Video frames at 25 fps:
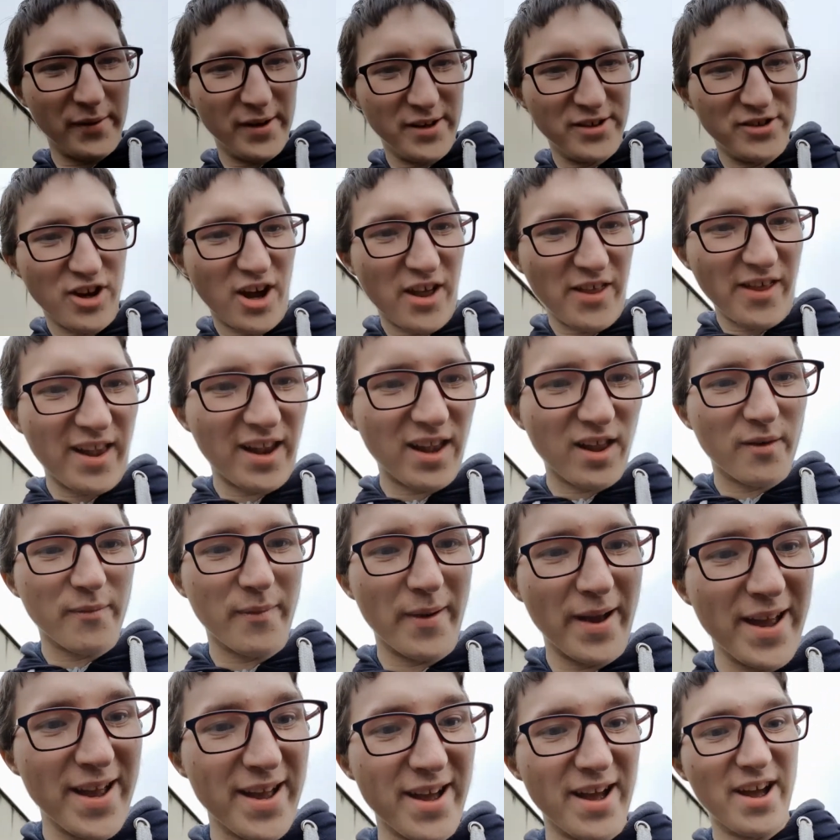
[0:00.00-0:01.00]
enjoyed that little
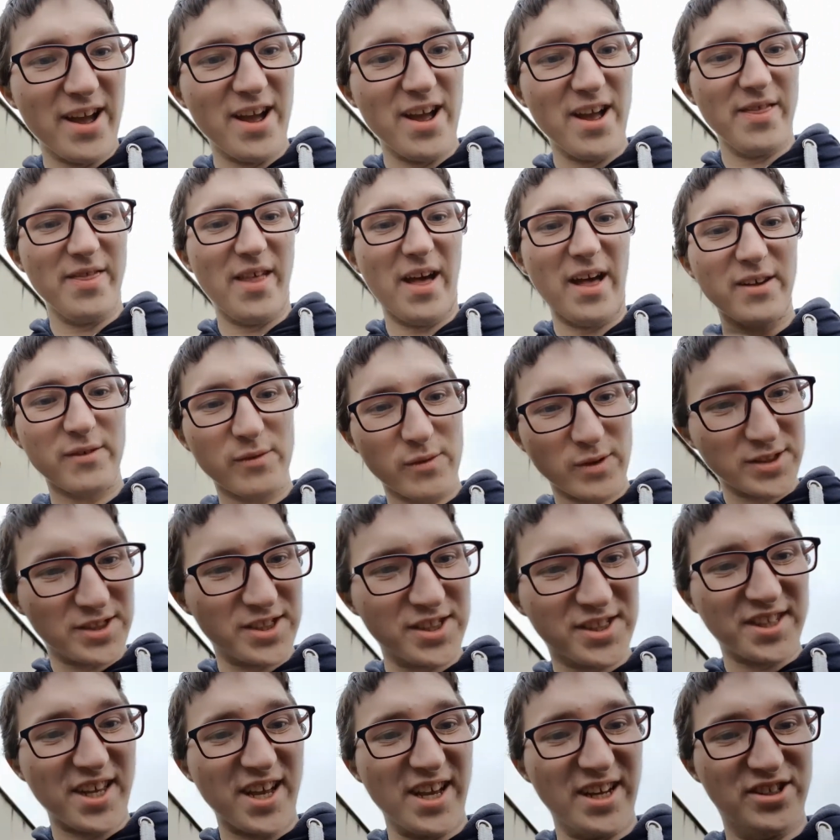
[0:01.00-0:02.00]
bit, and that was the
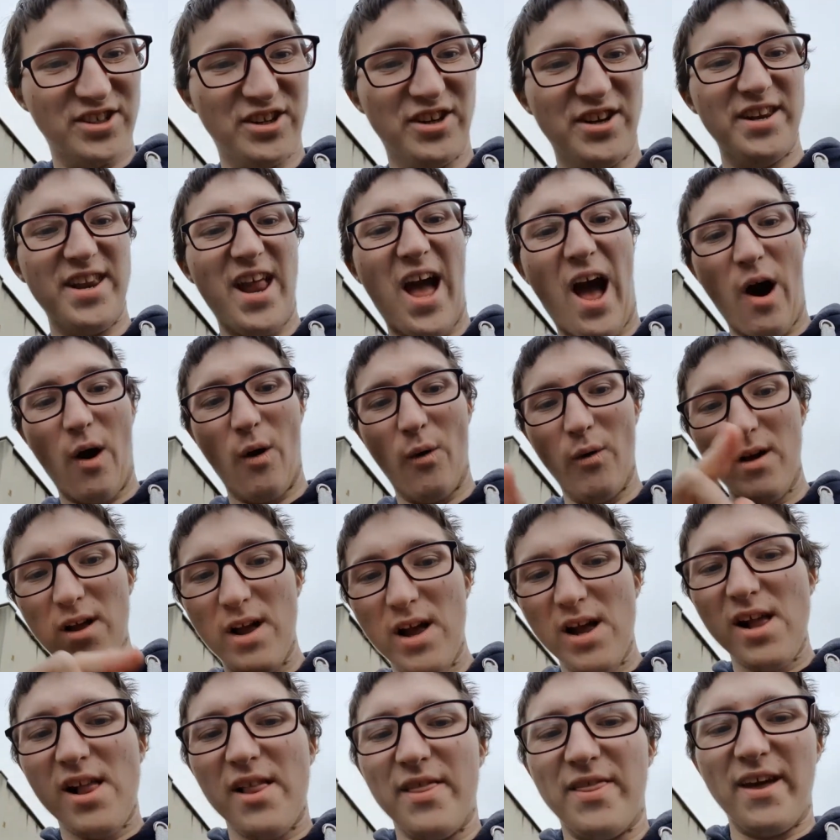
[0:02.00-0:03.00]
station. Now,
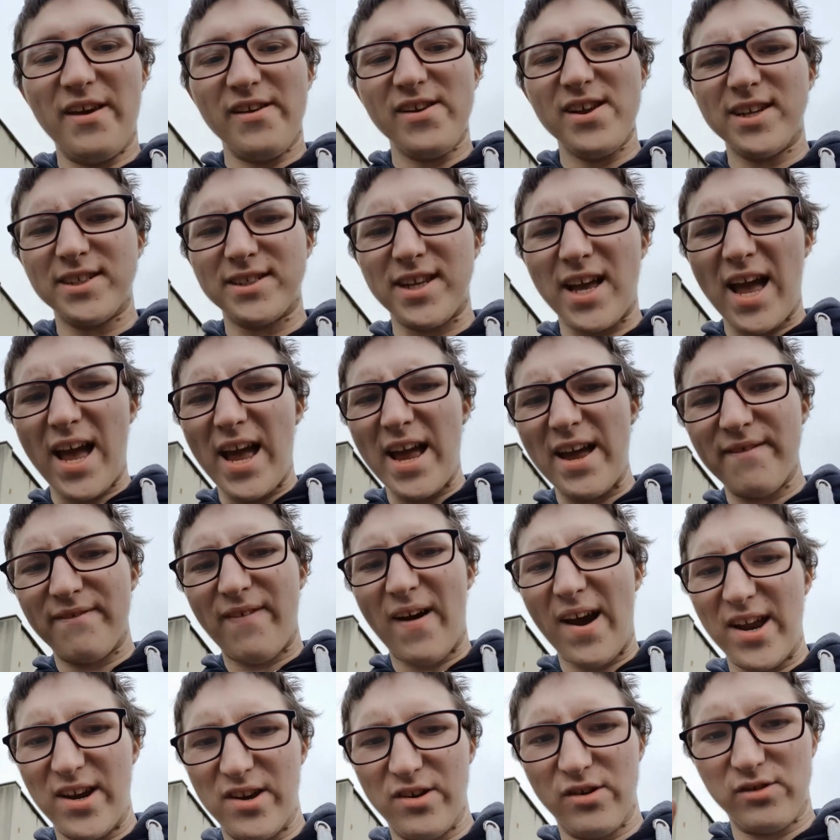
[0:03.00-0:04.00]
there is a
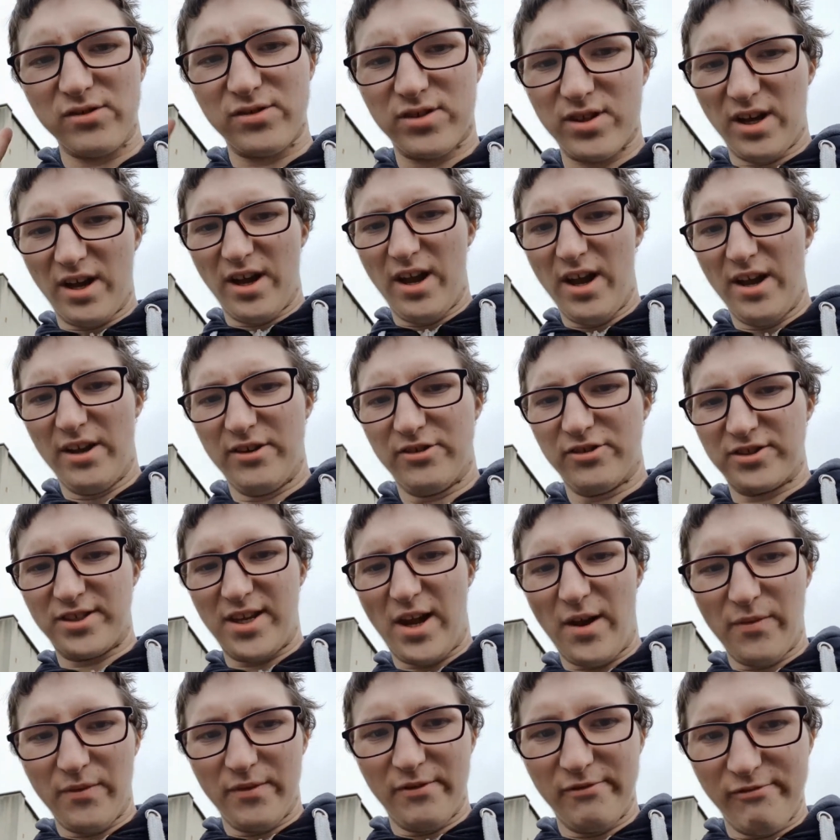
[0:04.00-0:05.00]
viaduct just
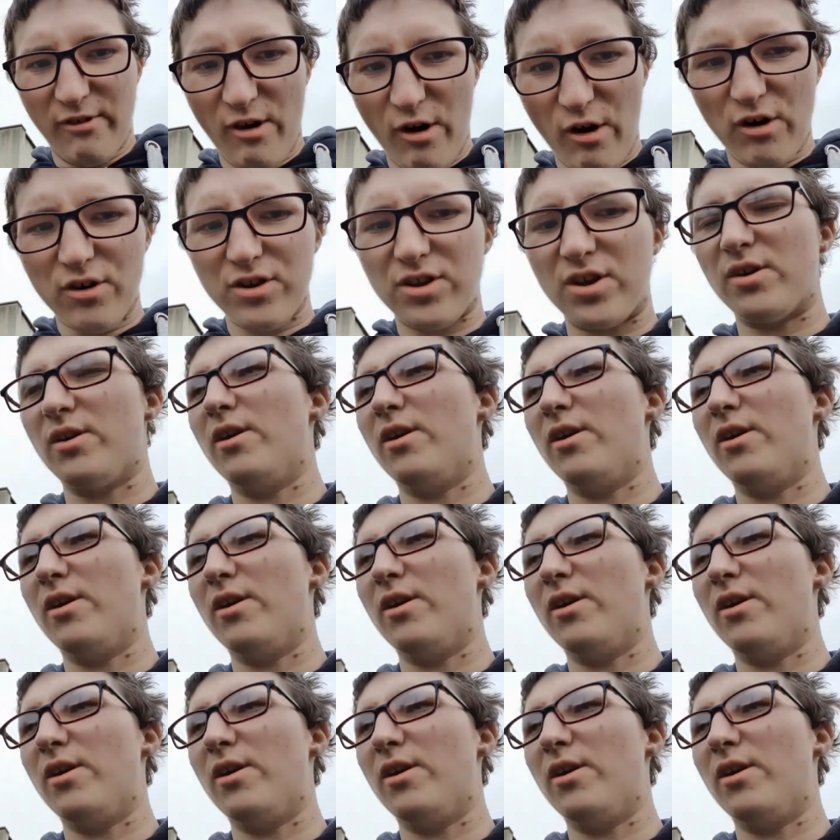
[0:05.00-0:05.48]
down the road,